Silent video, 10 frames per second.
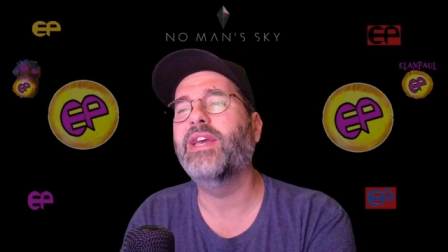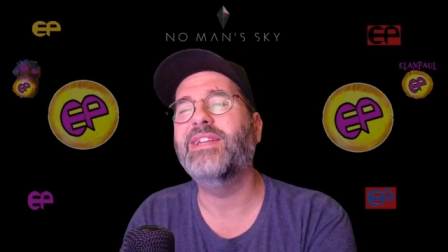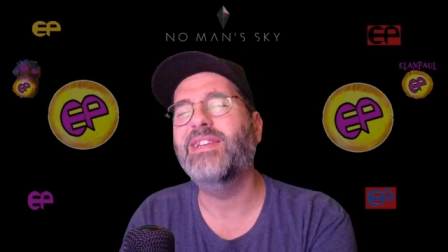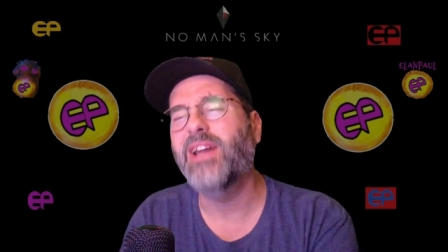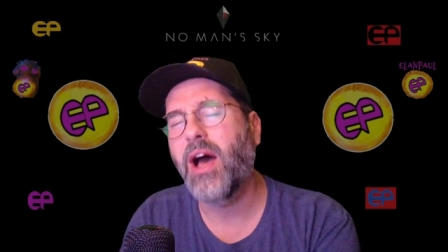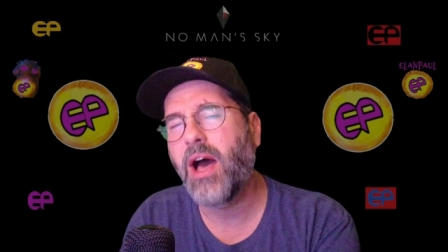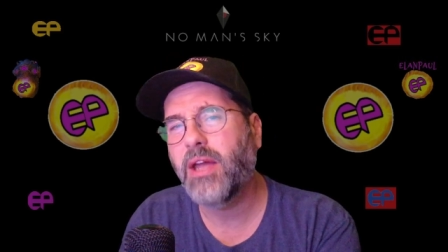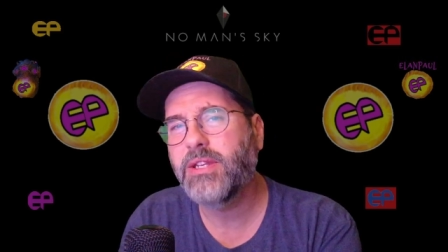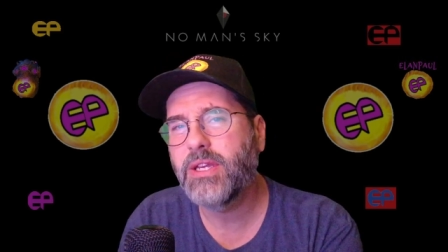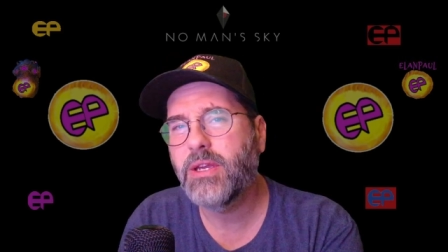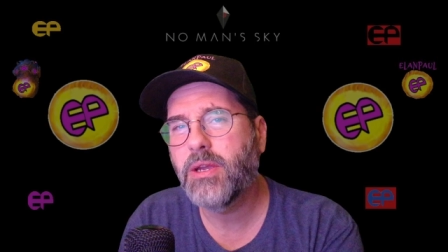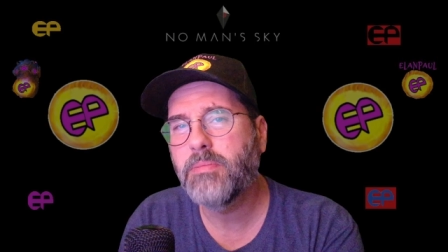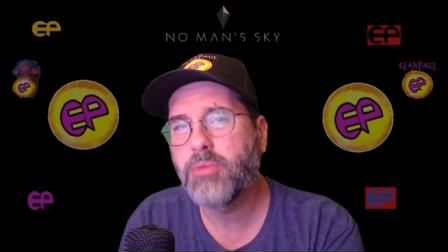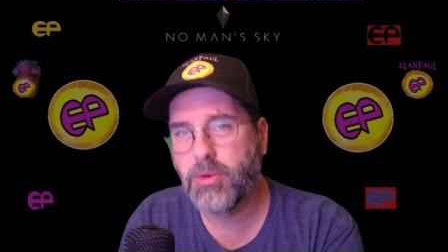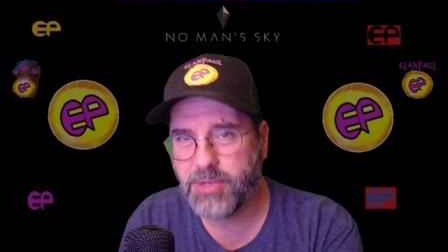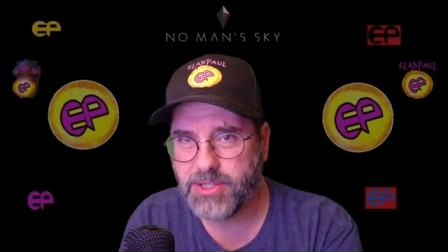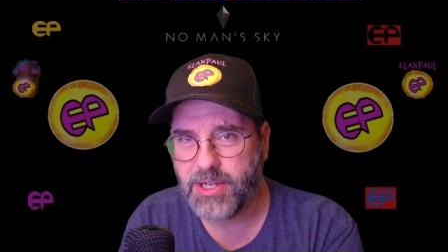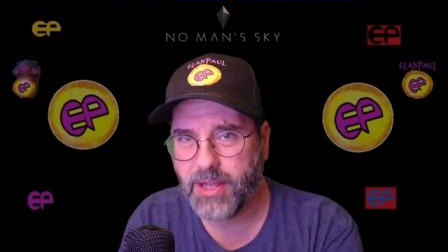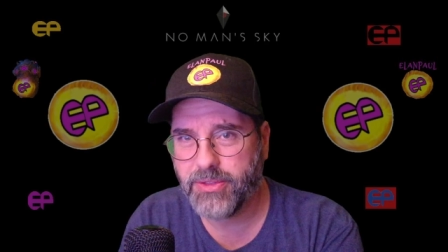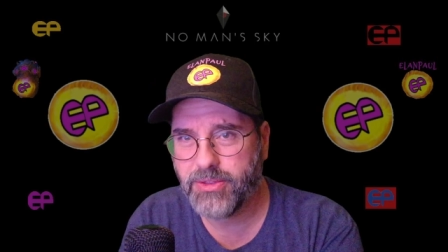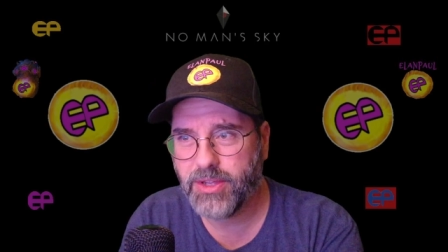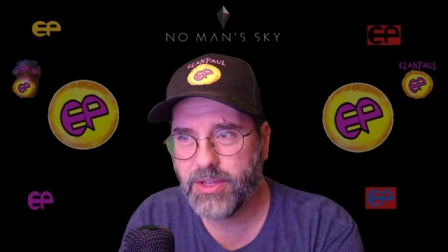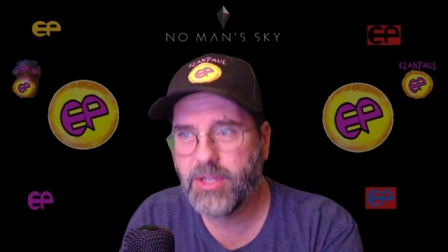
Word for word: a non-permadeath,